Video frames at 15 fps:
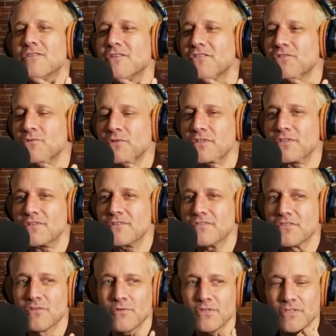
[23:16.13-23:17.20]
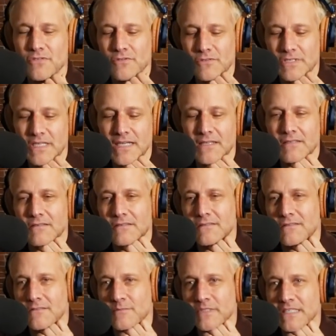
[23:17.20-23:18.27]
The two of you together.
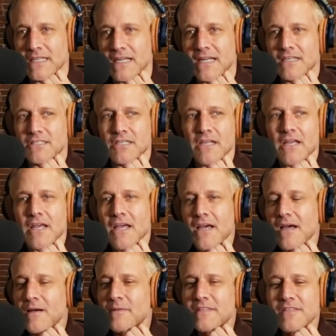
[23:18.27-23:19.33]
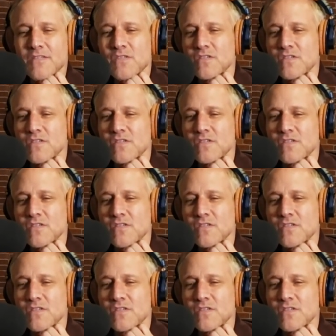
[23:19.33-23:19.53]
Oh my gosh. But this is,